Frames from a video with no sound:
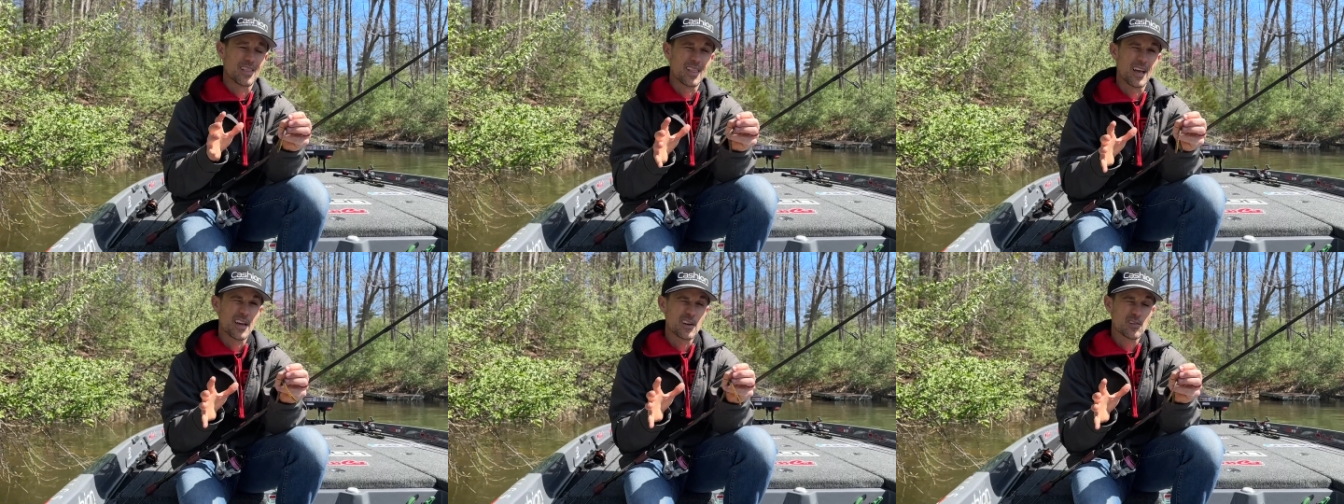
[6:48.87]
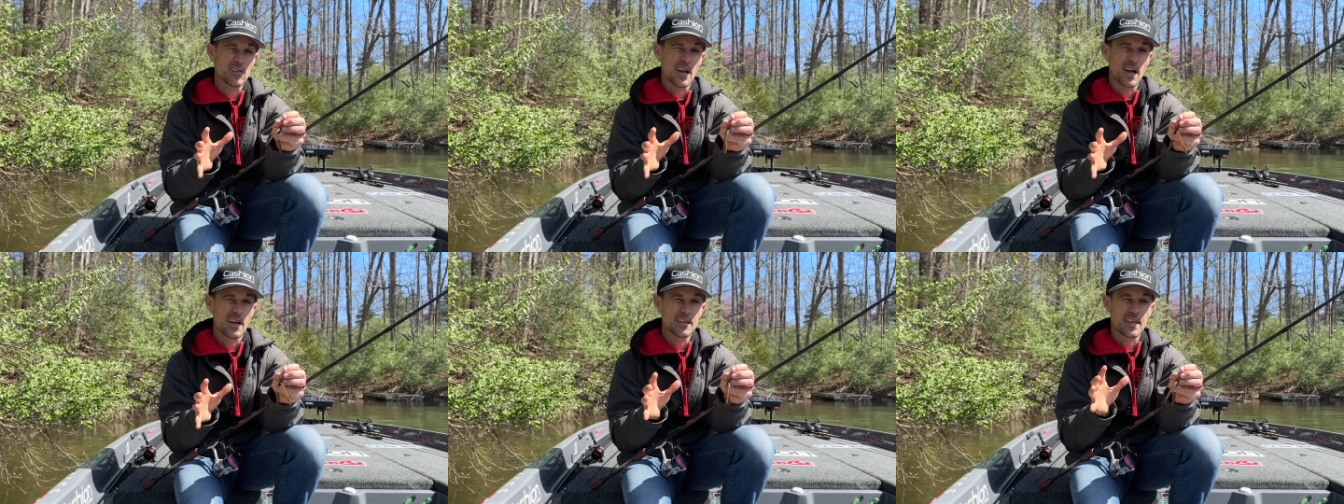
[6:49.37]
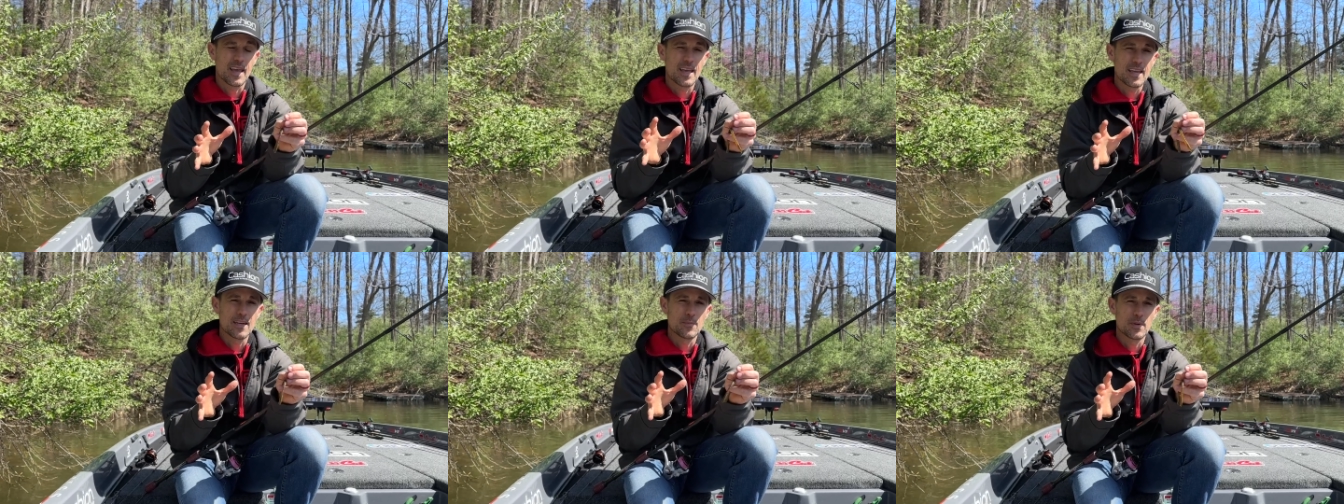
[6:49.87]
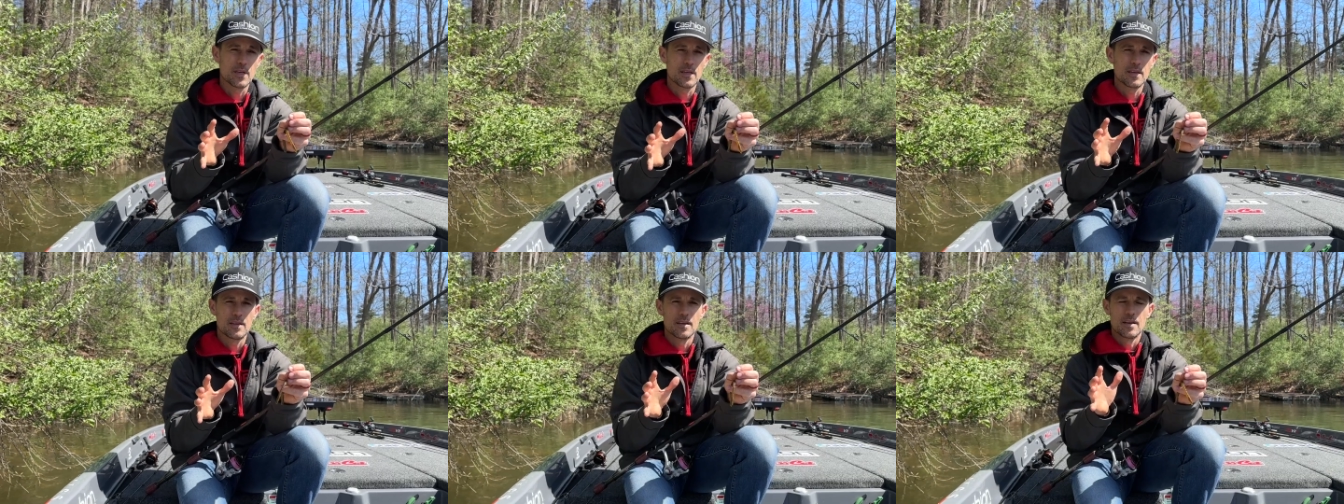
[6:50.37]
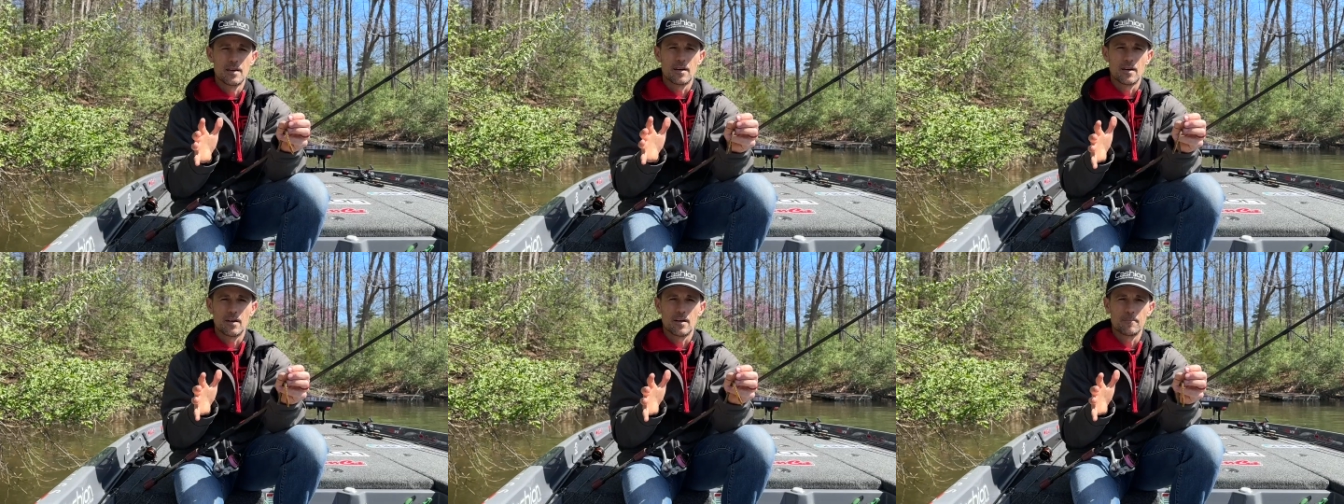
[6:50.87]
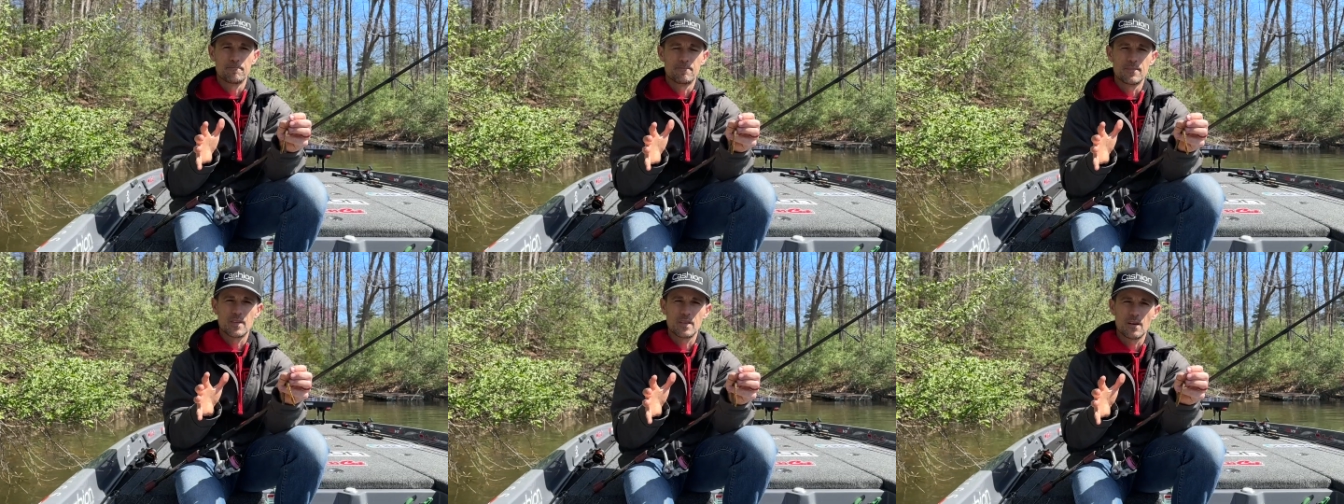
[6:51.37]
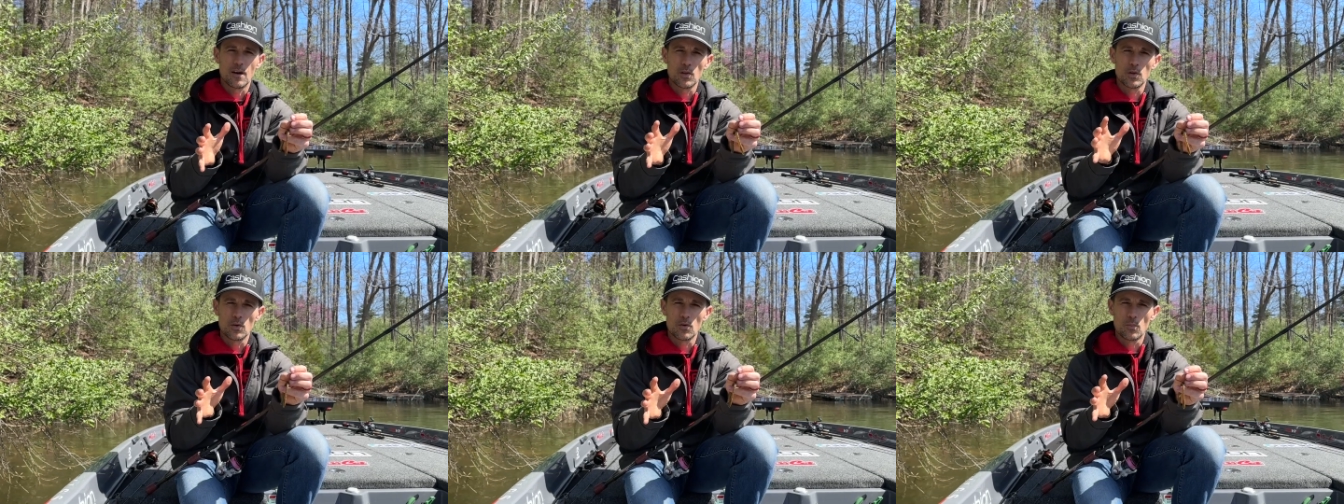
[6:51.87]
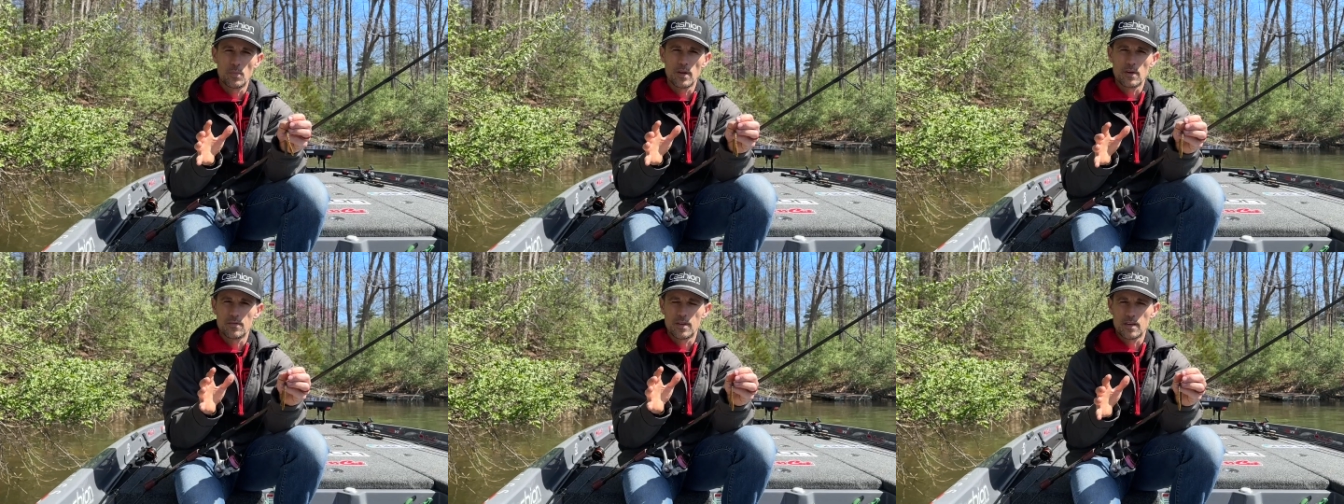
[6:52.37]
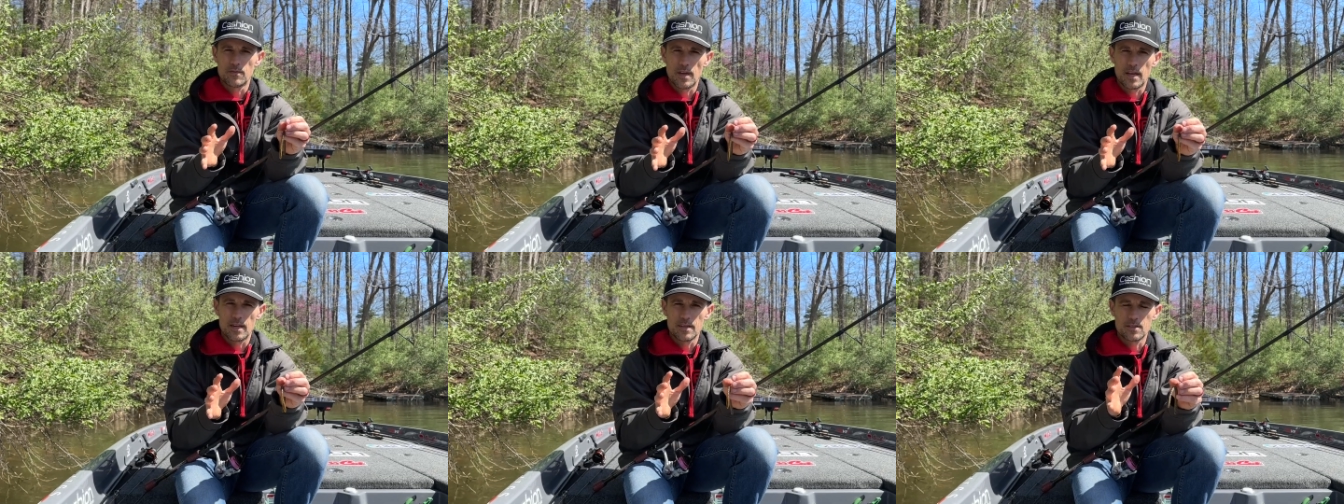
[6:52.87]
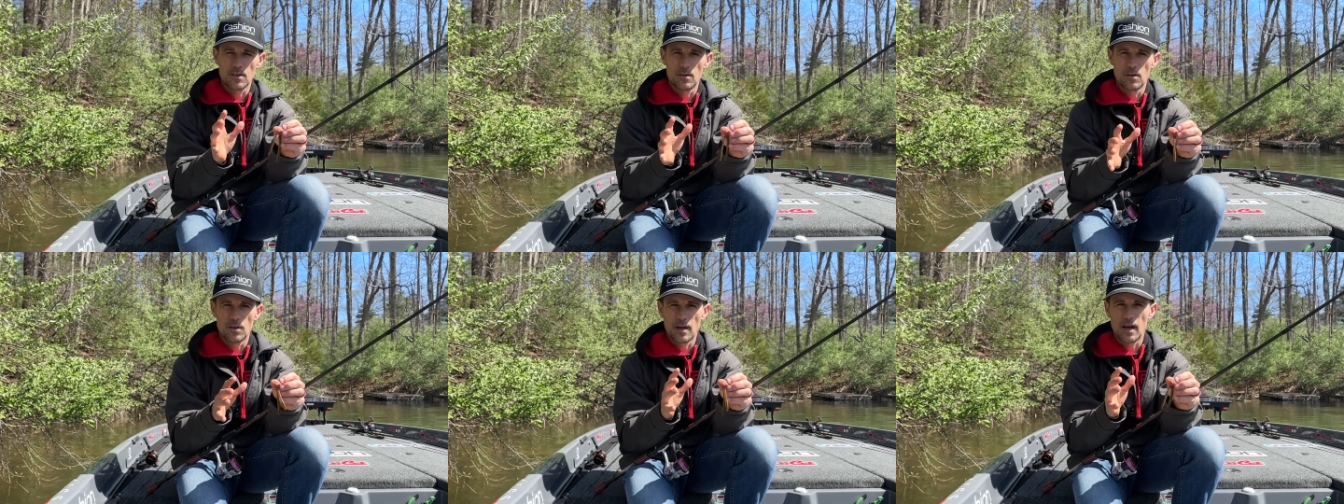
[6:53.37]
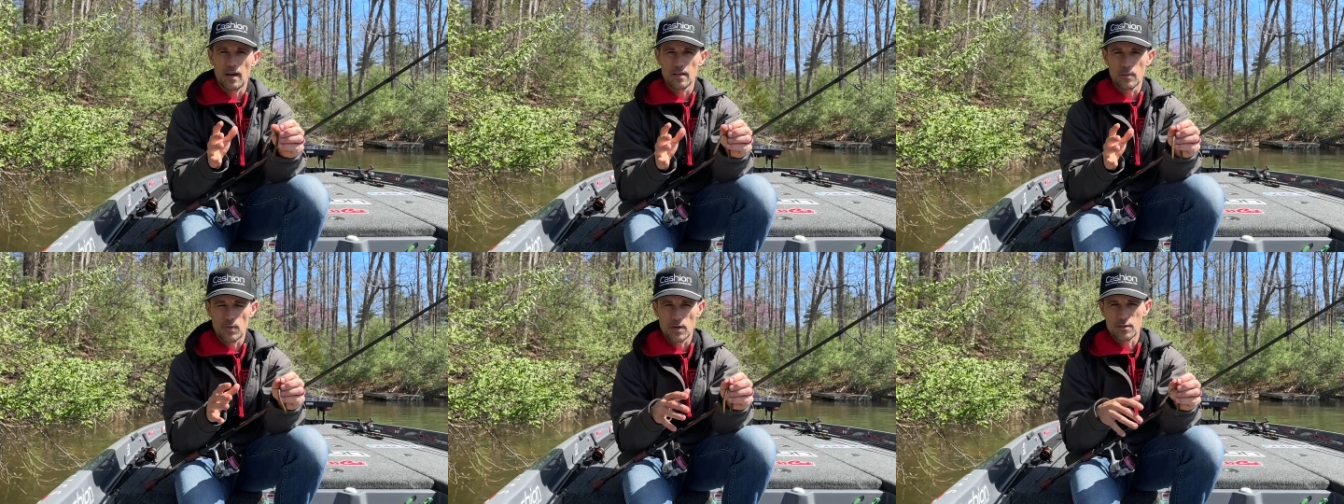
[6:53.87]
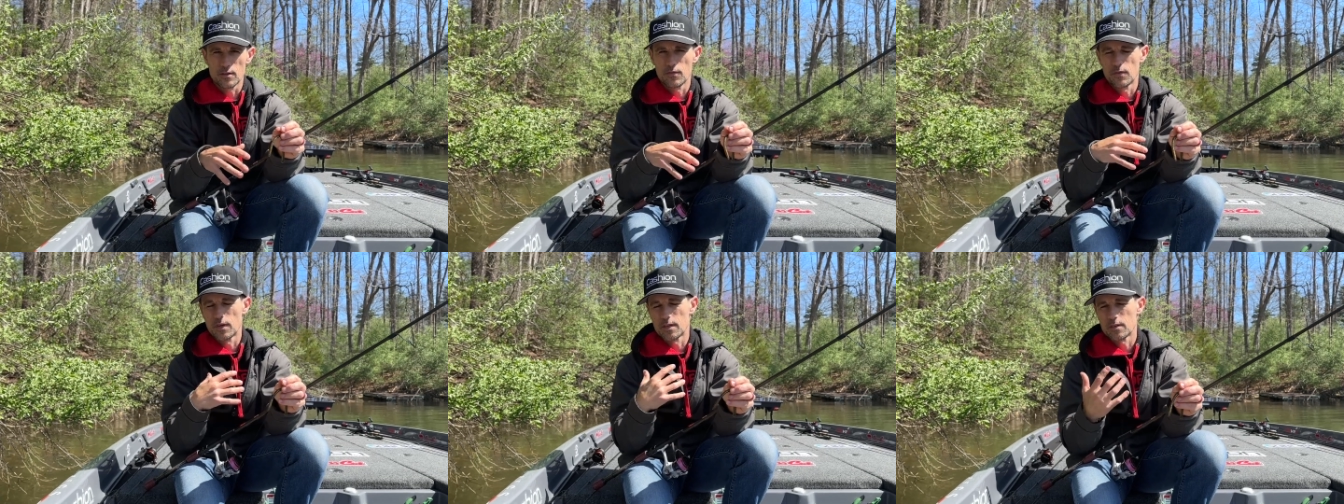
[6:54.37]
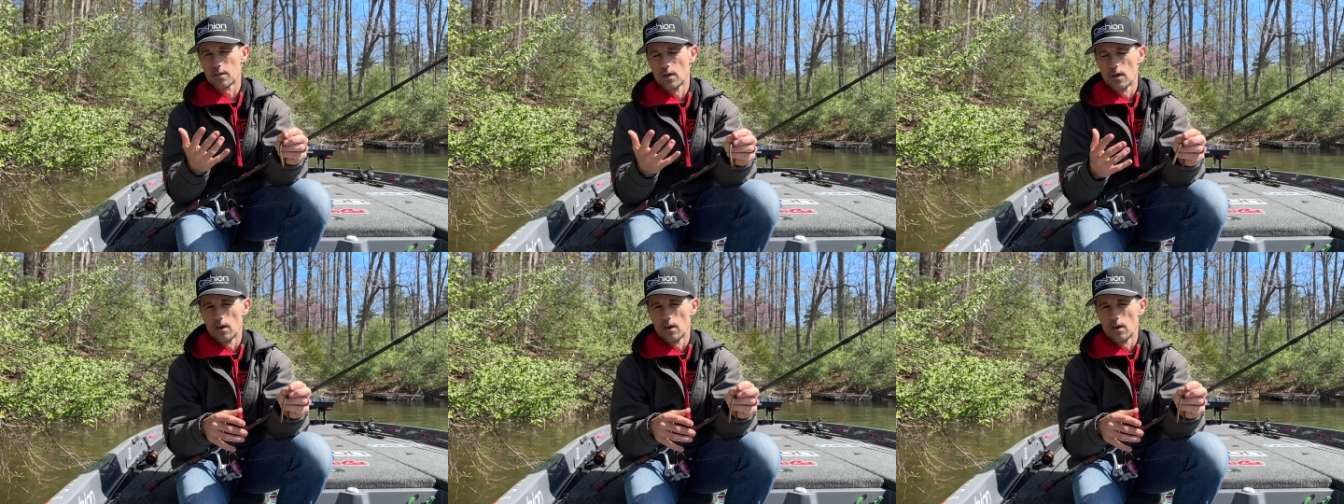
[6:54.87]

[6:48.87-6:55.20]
lighter line can be a little bit of an advantage on highly pressured fish